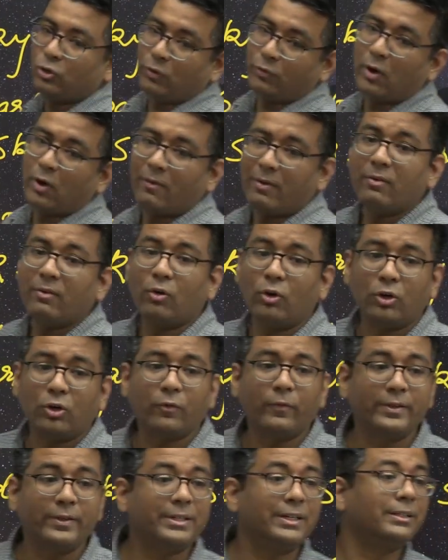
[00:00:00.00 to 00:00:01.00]
ever want to
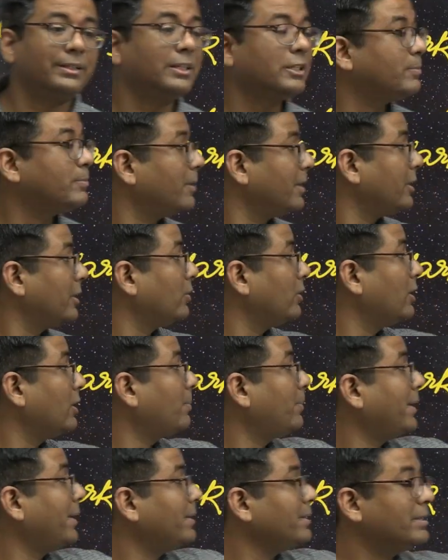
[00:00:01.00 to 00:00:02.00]
visit this particular
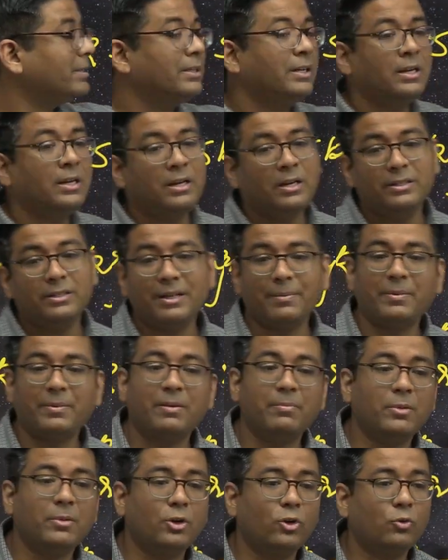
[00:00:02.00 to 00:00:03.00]
place,
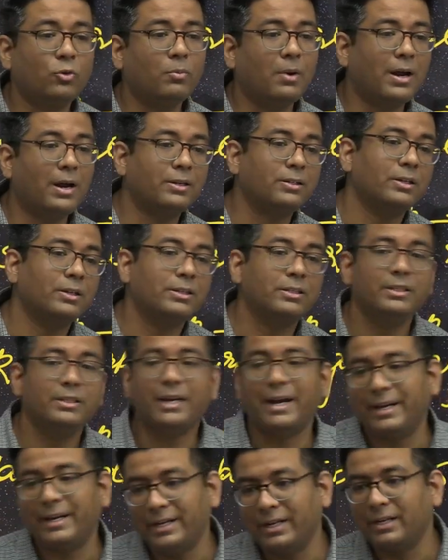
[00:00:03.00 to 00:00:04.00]
September to March is the
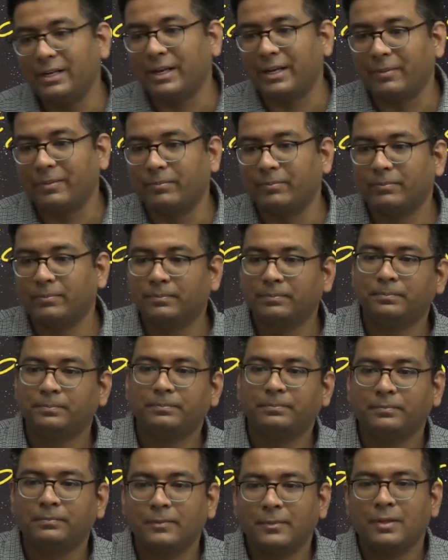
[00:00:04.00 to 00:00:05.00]
ideal time.
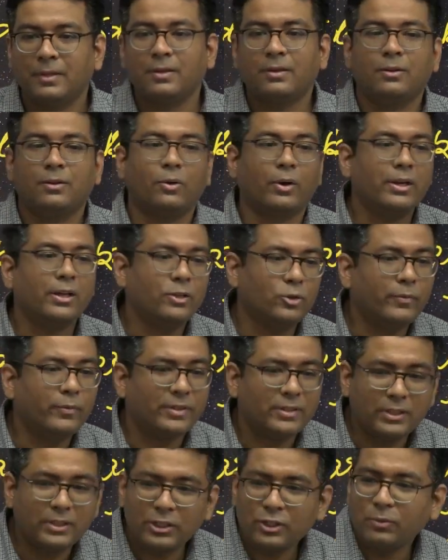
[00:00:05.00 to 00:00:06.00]
Okay, so we
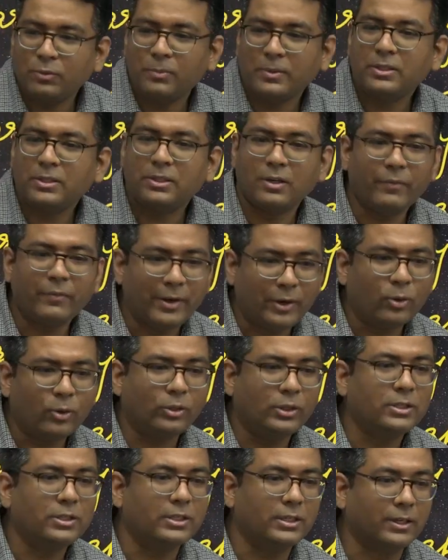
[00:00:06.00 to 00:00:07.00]
just missed the window
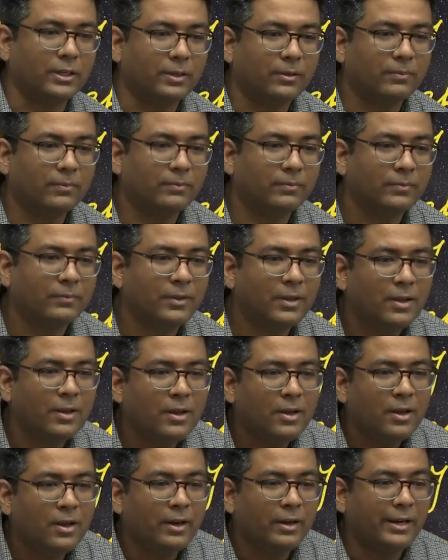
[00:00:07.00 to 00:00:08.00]
this year.
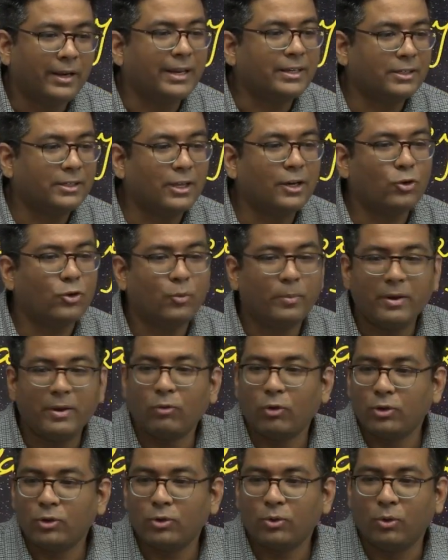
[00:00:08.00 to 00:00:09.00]
Next year you may want
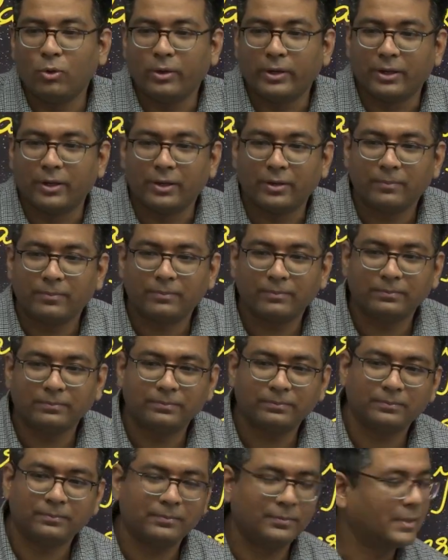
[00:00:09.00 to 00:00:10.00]
to go
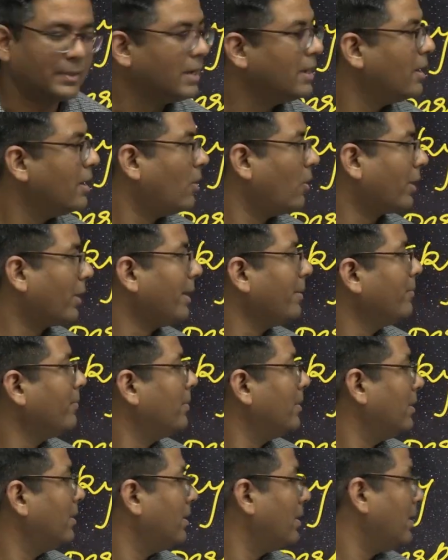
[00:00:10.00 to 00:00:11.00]
here. Okay,
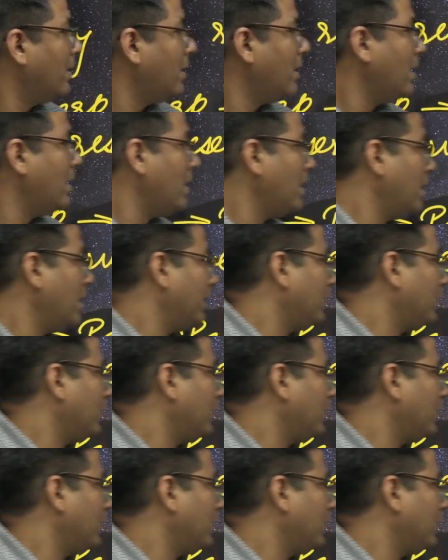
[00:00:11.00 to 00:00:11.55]
now